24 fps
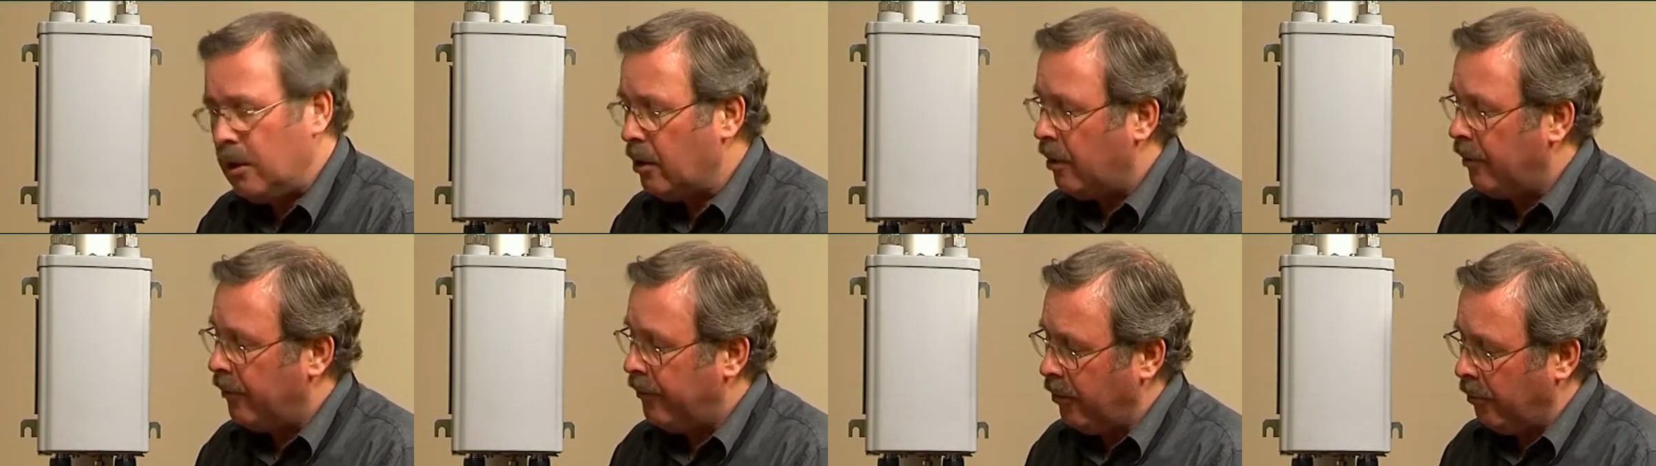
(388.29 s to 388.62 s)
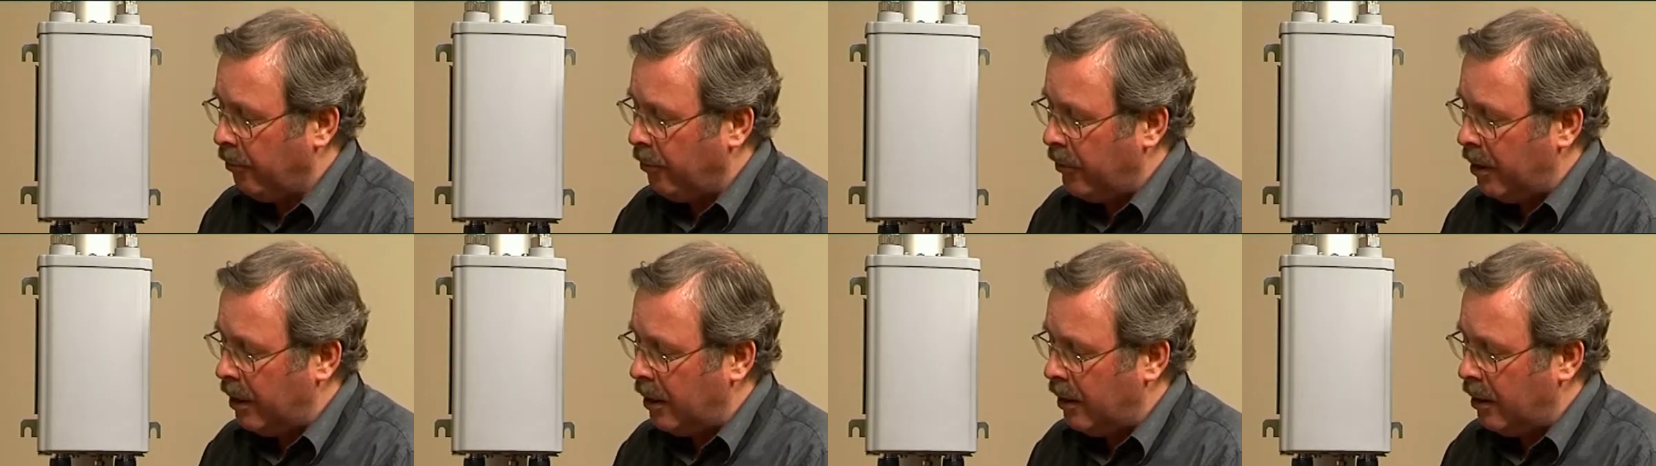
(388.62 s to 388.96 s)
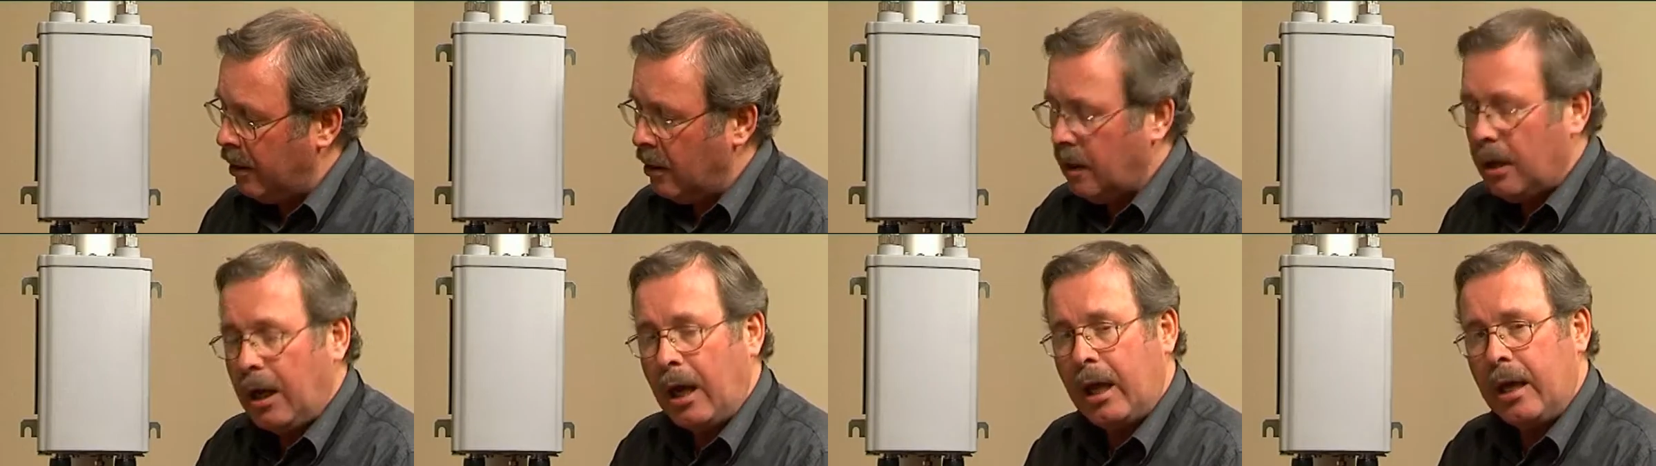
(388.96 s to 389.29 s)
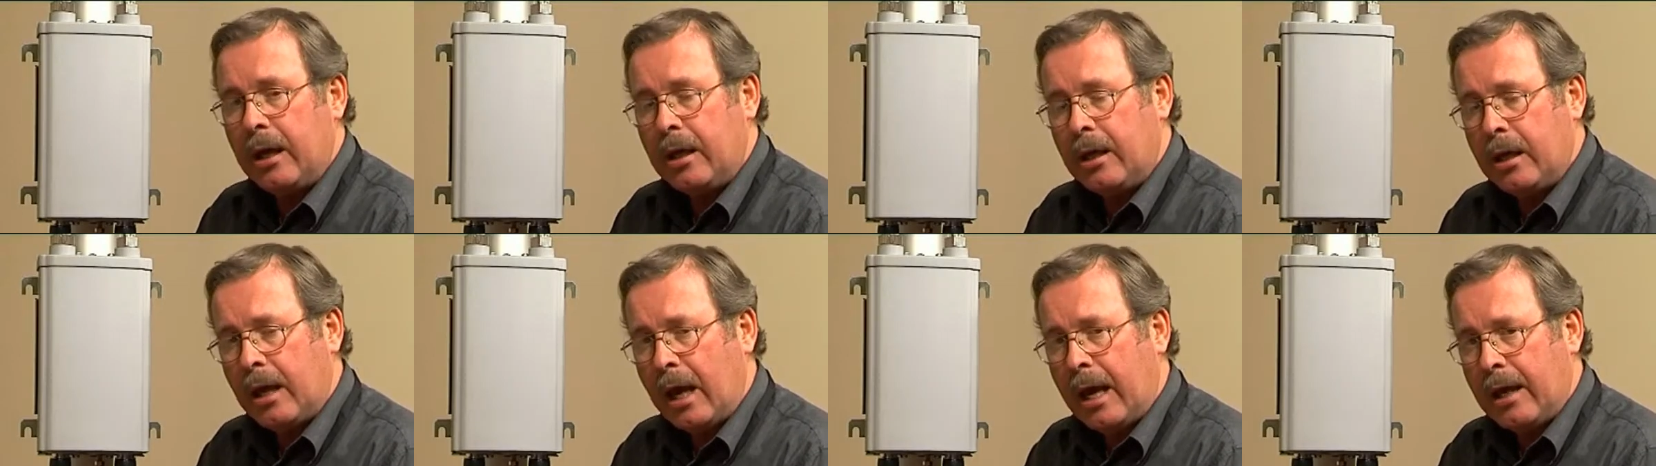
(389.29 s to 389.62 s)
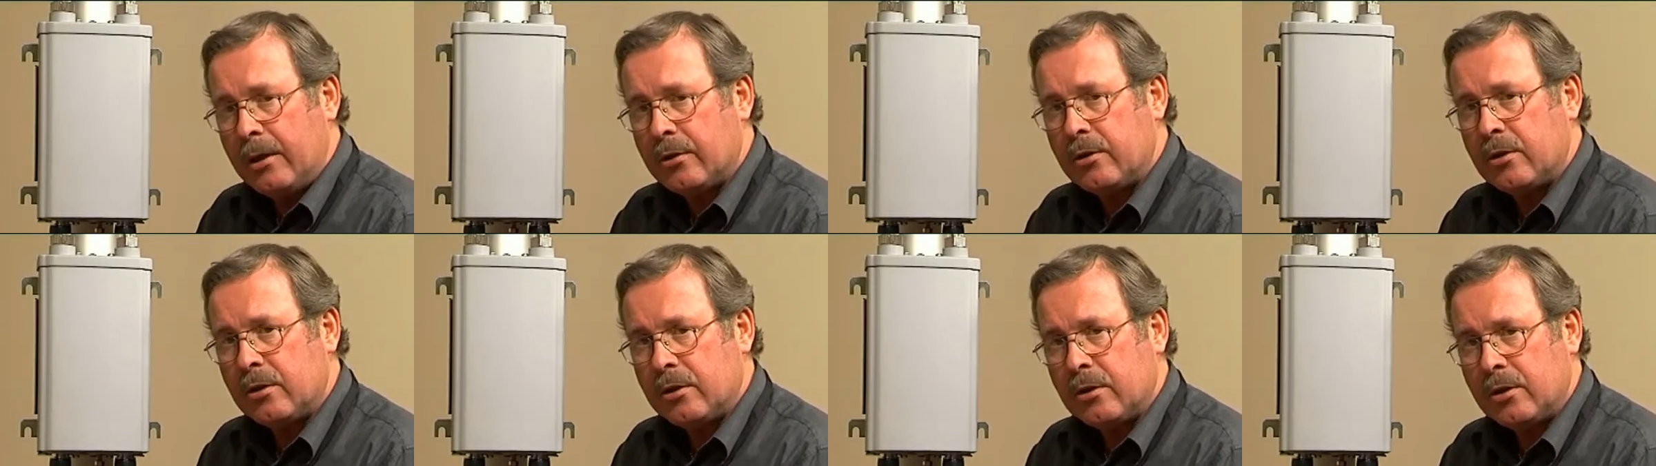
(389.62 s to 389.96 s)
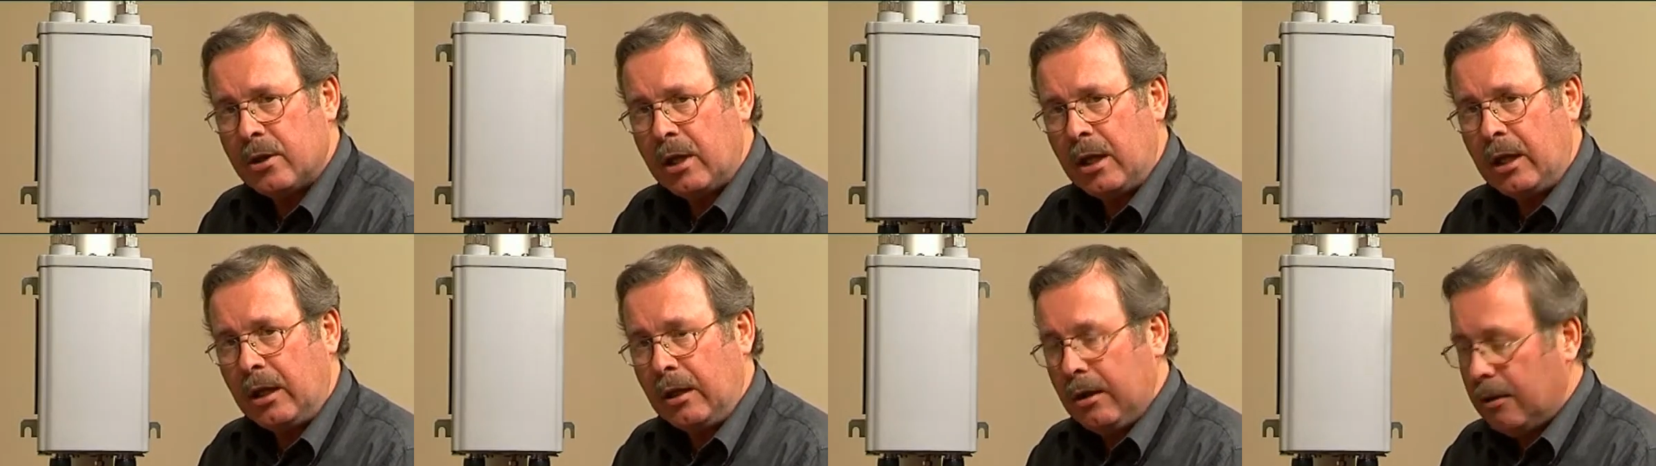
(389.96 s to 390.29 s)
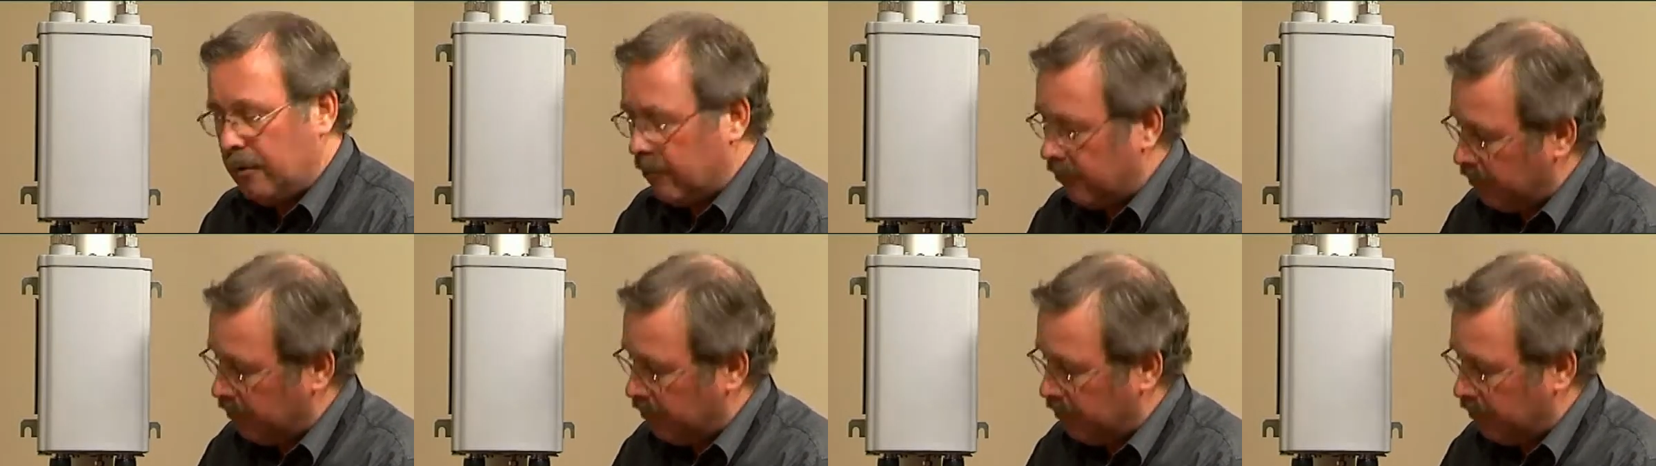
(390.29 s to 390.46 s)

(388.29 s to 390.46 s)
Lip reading: from the ASC.